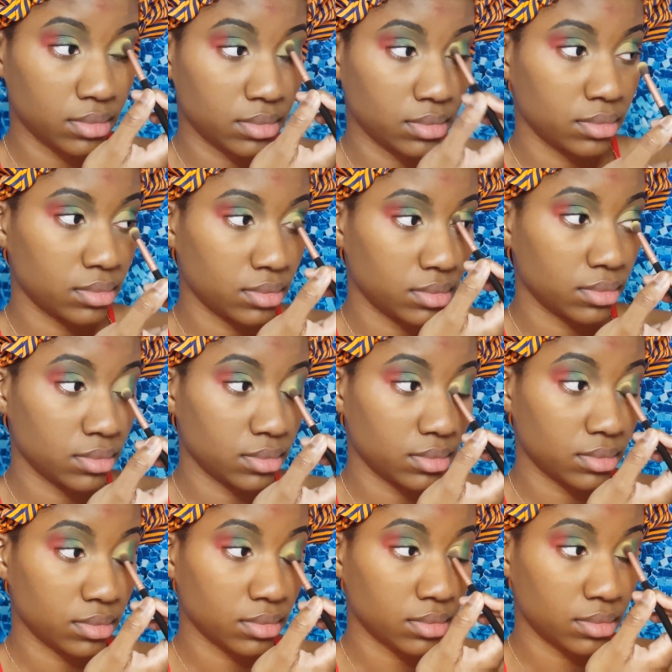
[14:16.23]
from
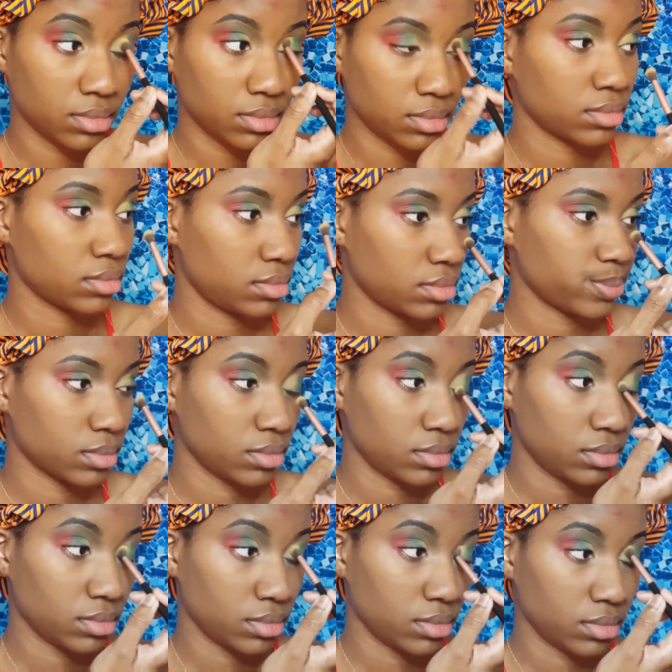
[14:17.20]
earlier to do this,
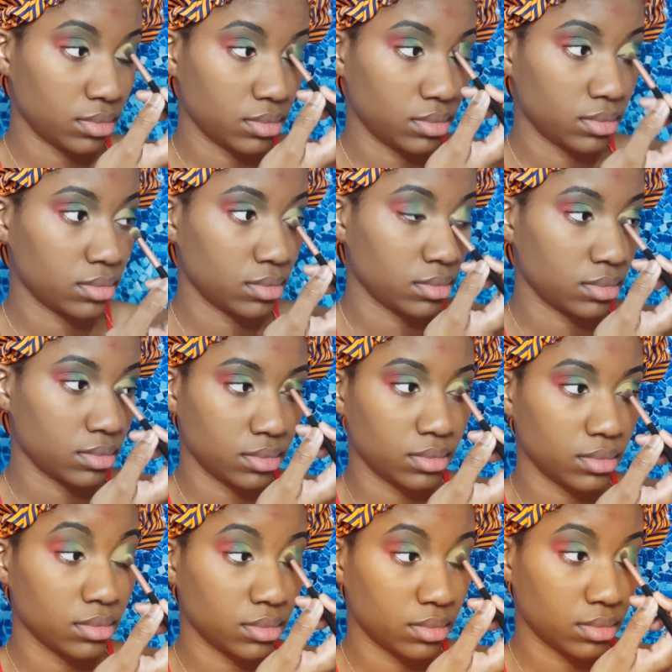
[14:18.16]
and I cleaned it off
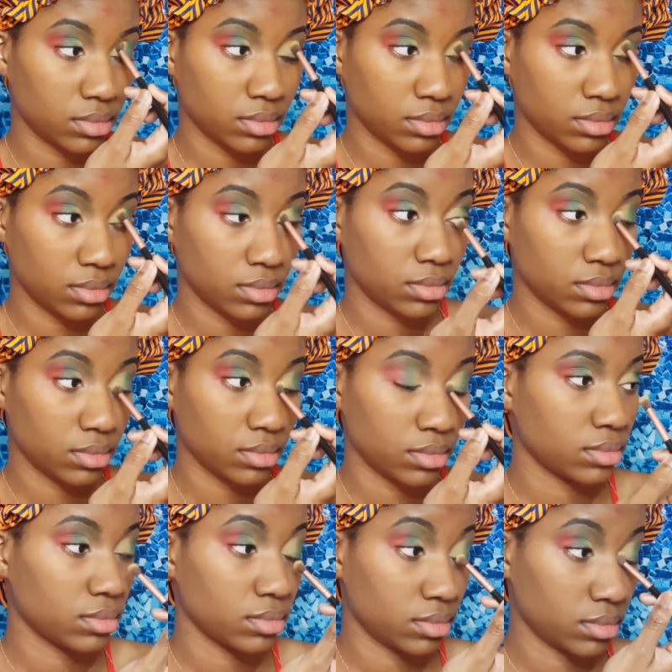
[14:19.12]
prior to me
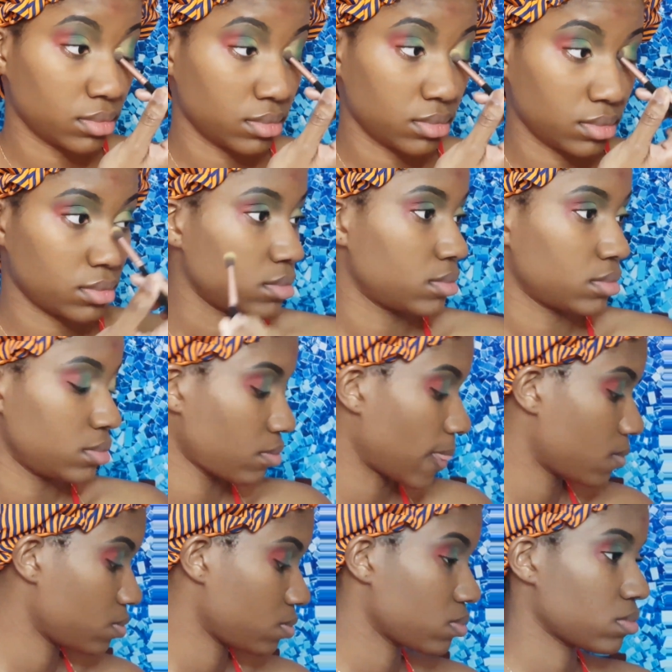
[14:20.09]
using it. So
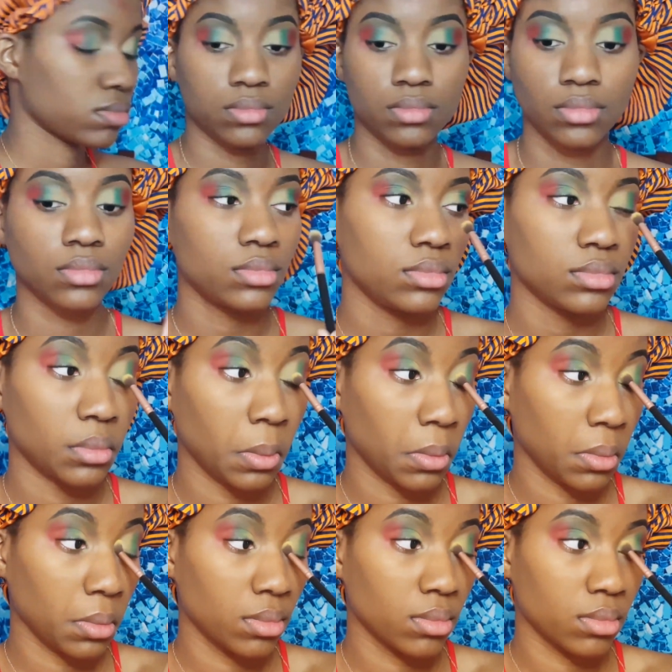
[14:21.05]
you're seeing
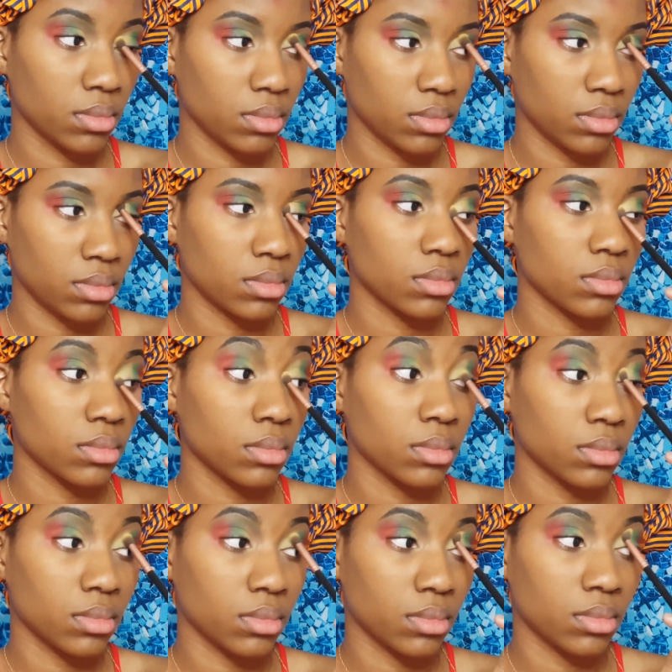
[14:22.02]
different ways that I'm
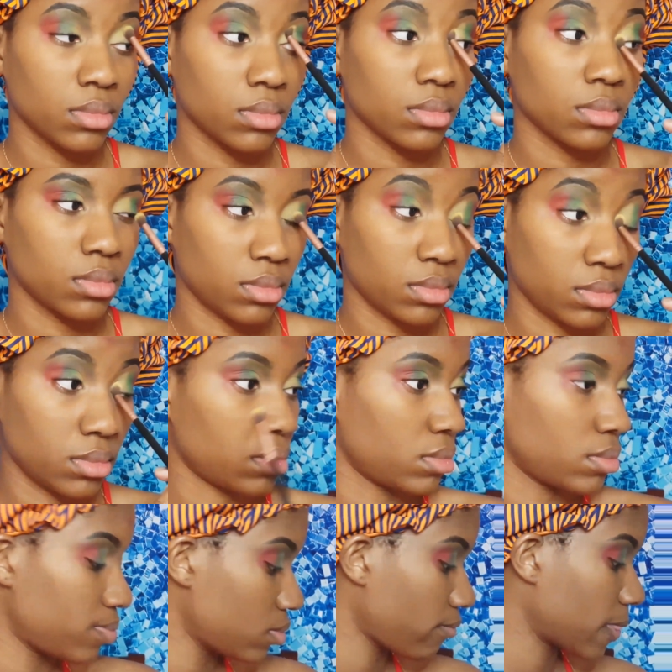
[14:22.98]
using the same
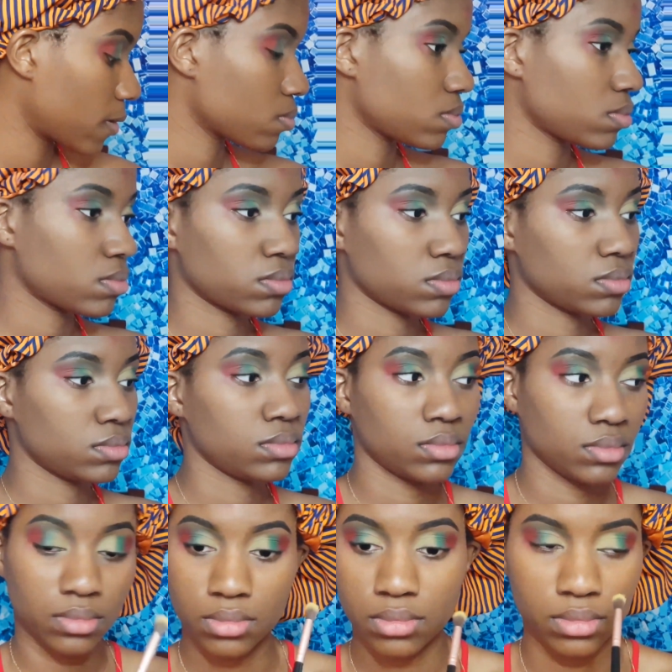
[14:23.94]
brush over and over
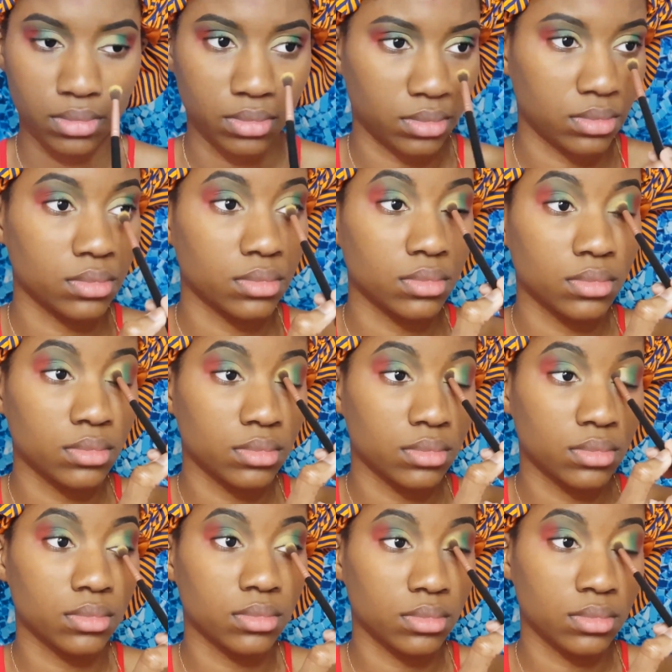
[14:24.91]
again to
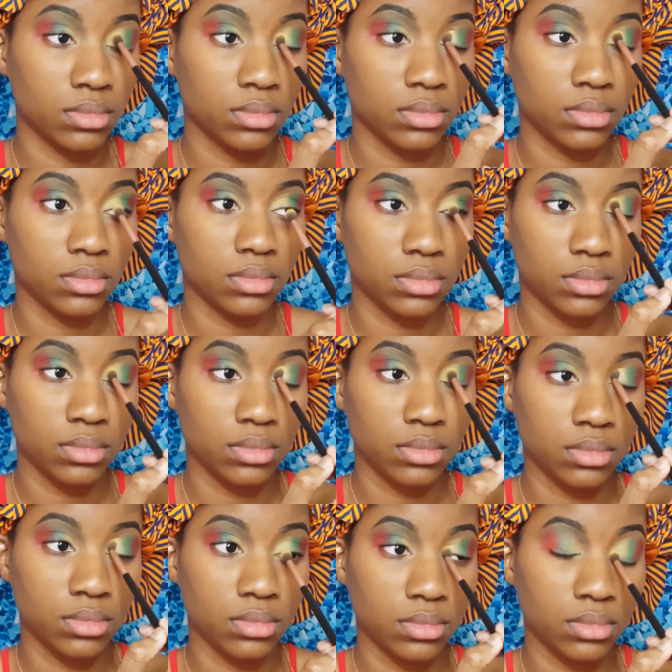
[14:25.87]
accomplish this
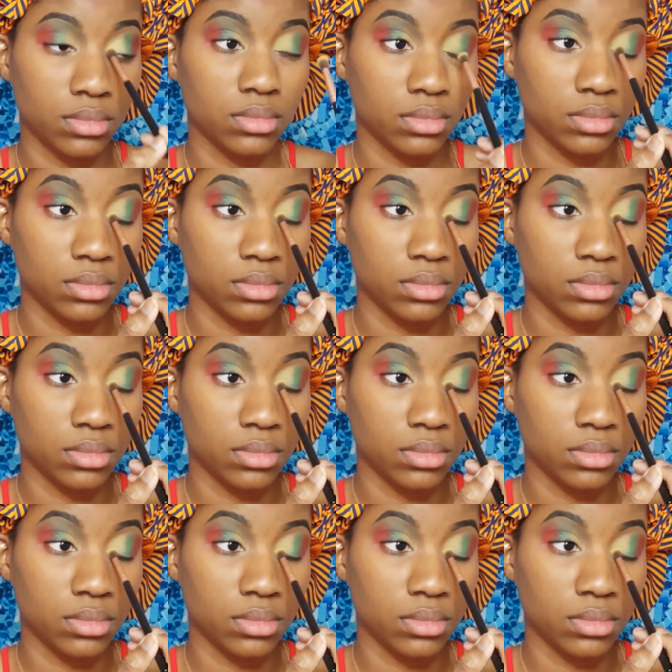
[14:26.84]
look.